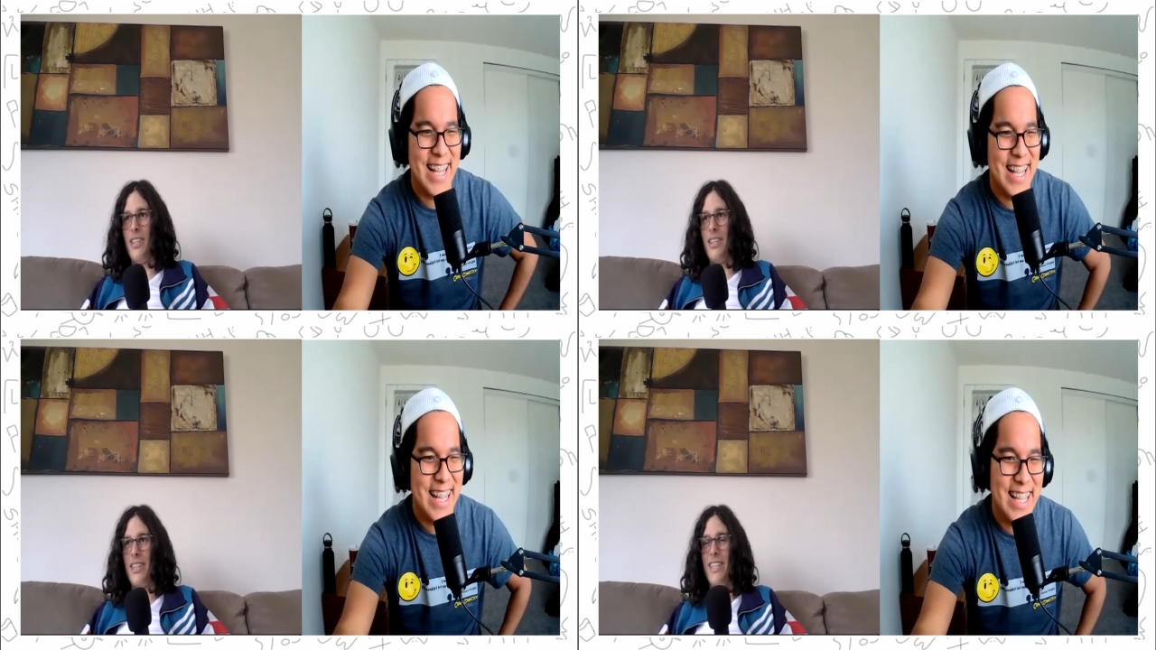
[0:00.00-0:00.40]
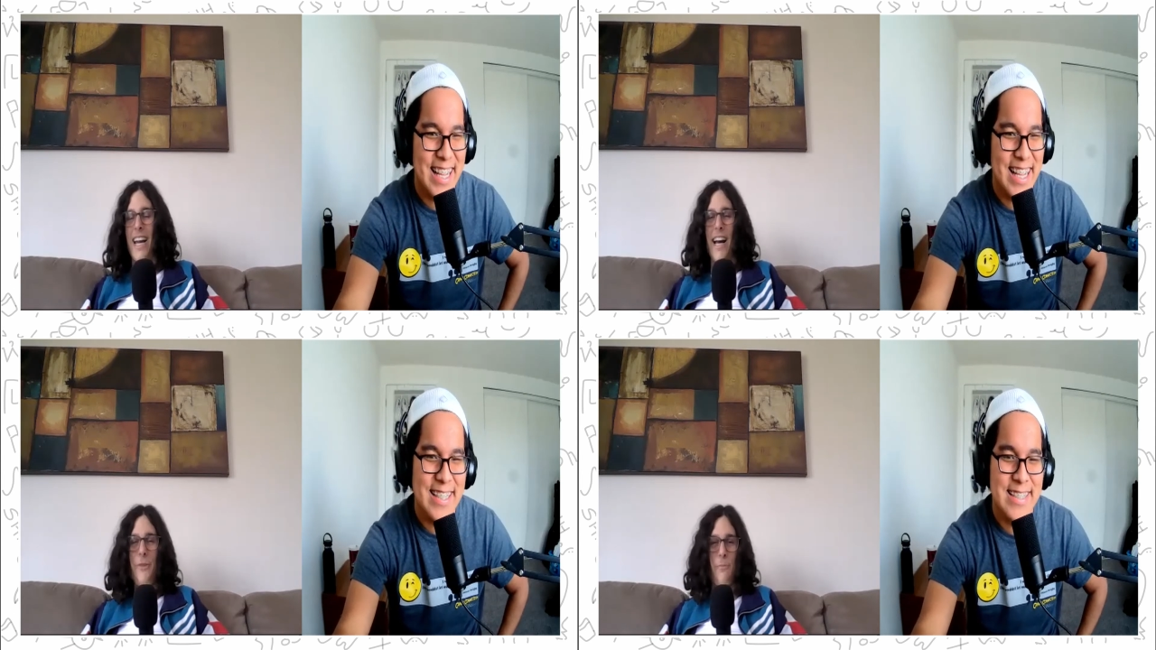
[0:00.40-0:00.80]
Speaker 1: He
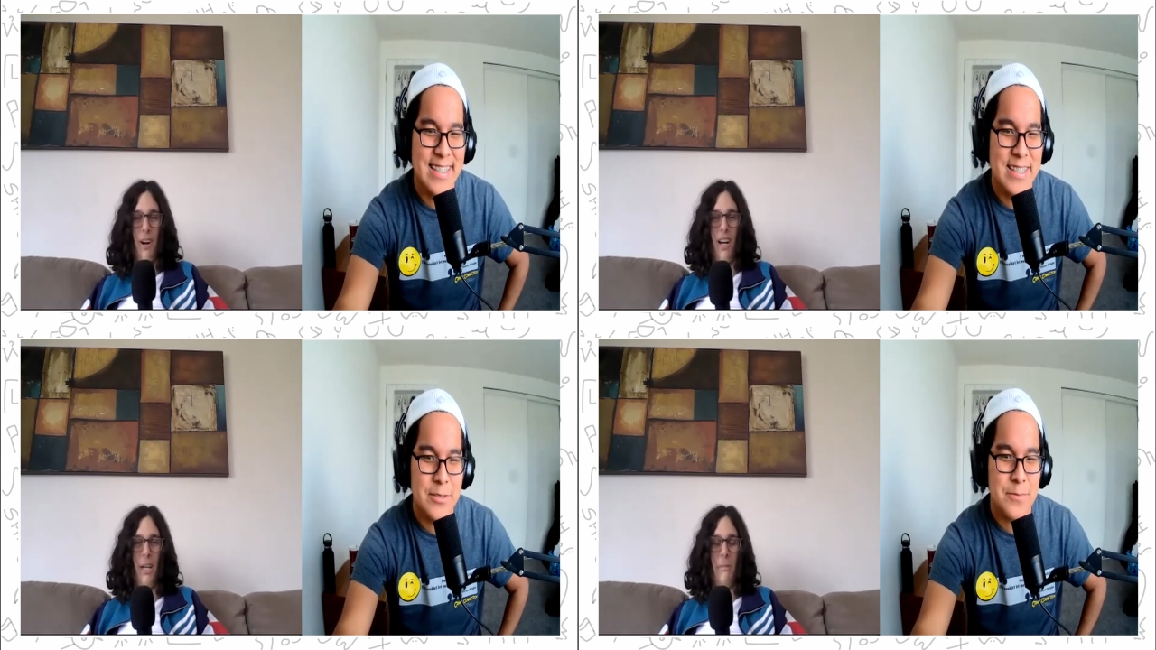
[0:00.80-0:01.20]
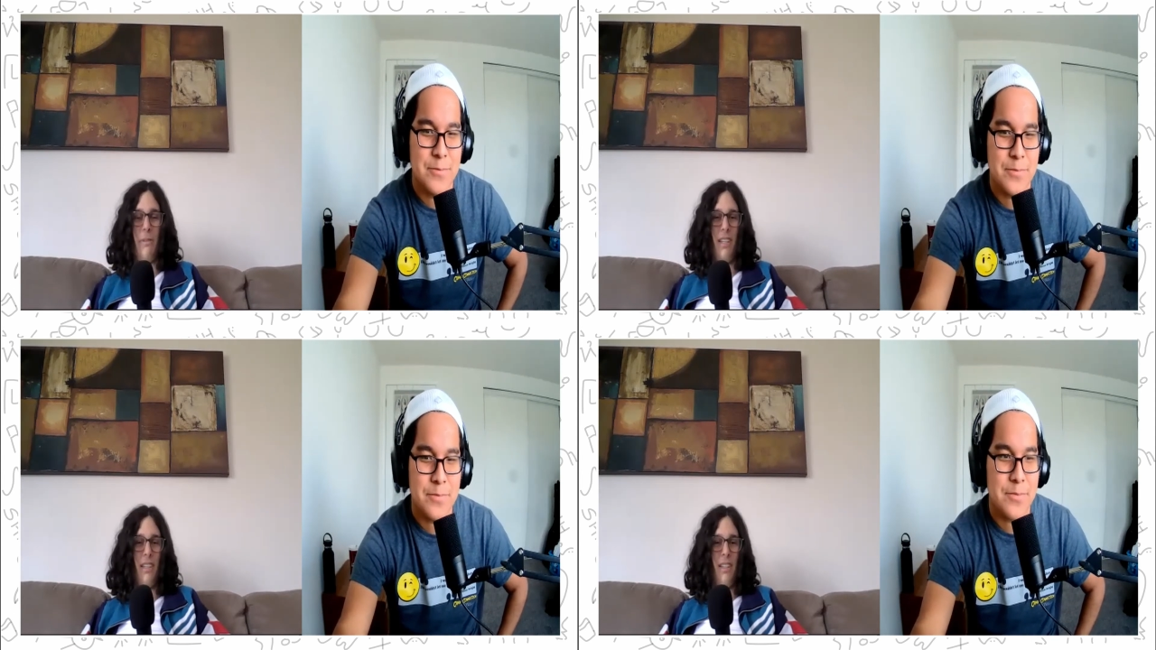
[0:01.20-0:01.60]
he has
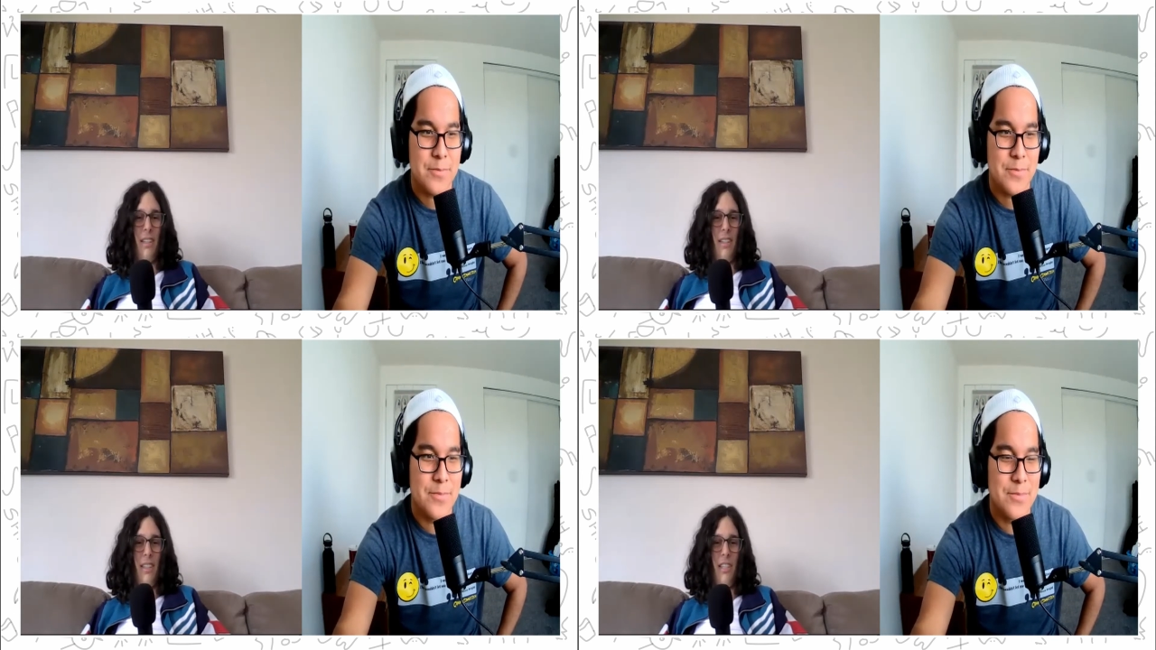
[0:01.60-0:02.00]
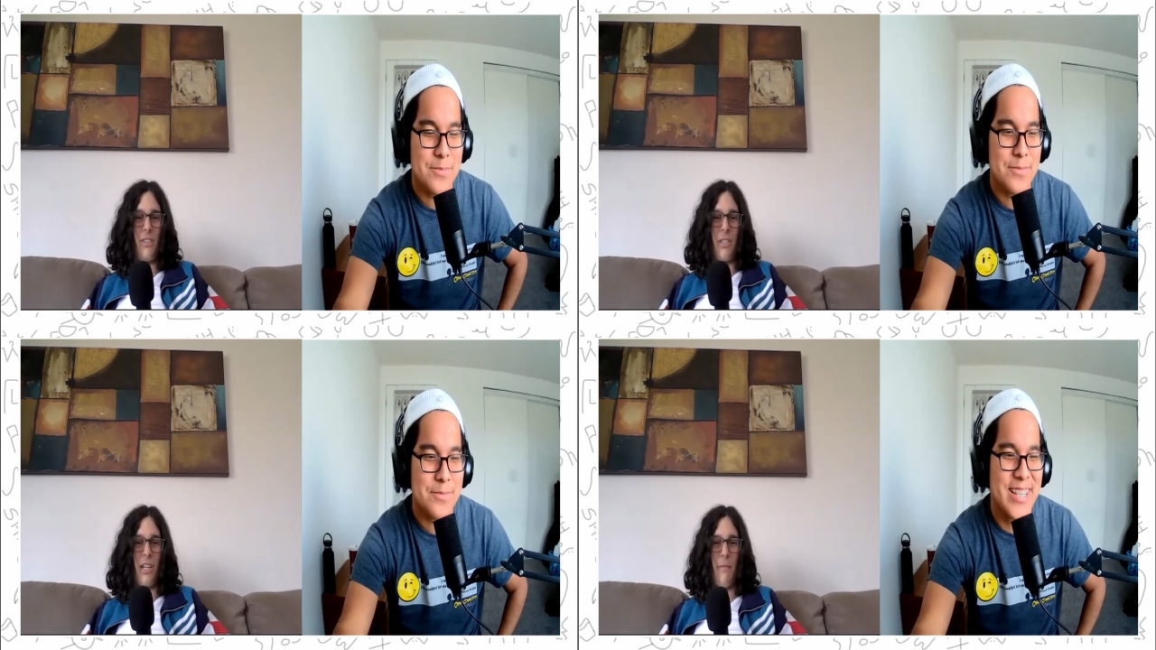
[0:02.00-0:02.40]
prime. He